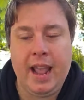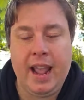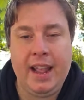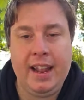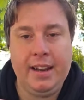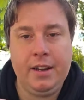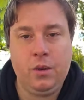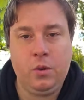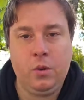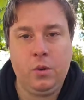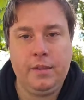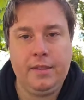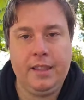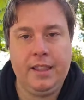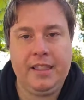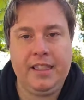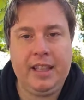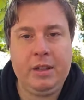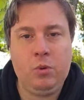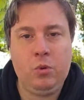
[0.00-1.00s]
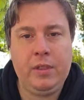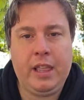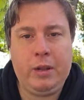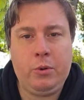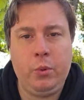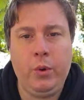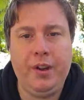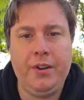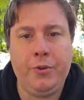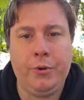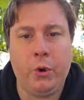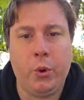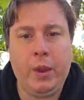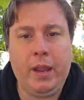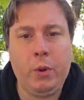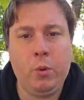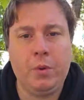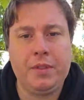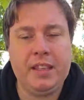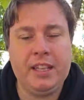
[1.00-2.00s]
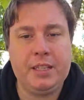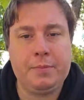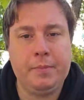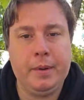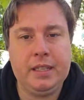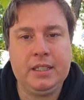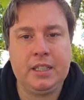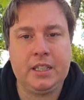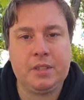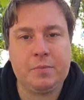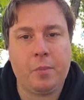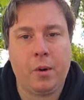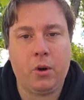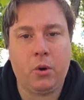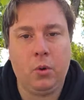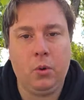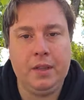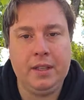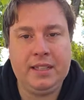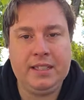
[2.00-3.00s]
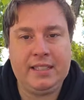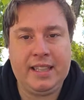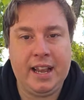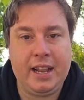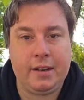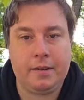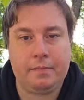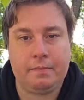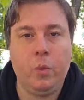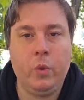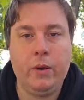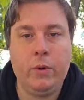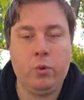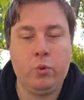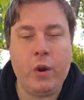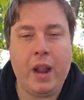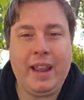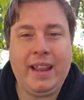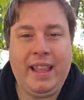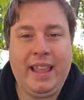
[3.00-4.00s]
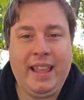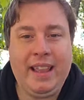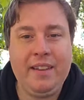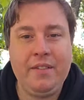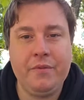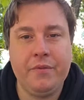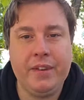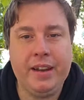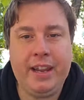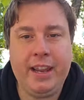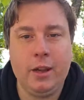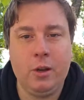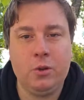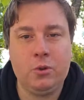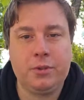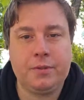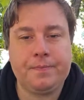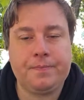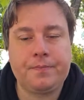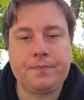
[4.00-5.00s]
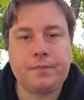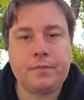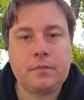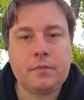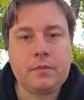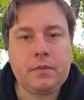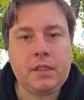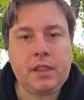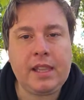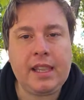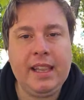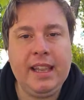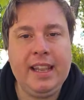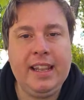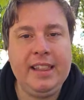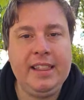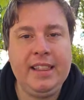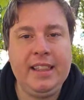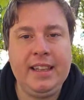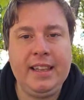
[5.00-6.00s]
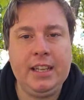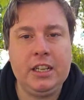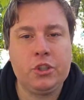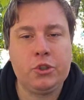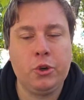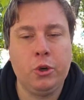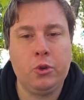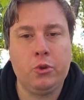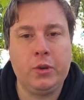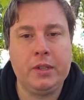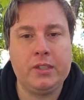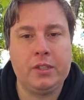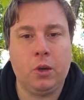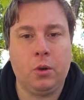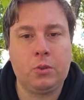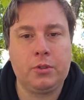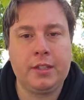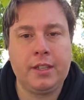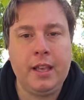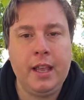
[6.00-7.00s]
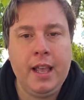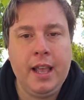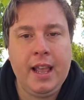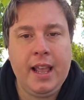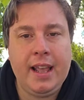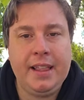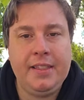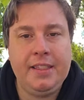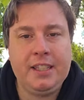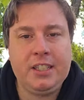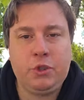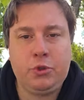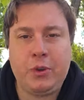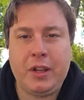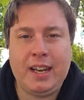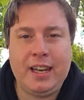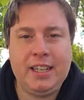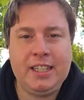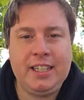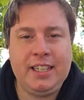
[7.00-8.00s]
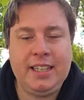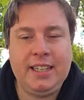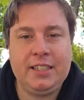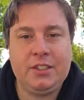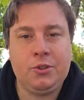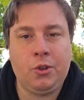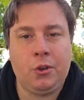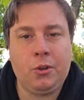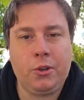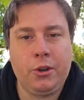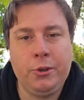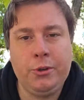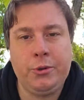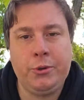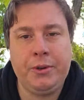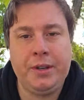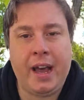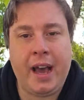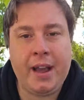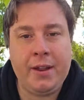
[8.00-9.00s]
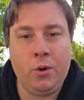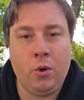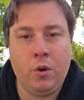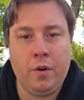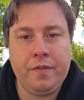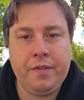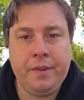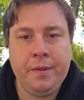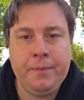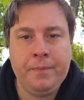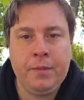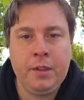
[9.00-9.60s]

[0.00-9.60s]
And the thing that we're doing with this business model is that we're ranking videos in the search results, and this strategy is not going to die off.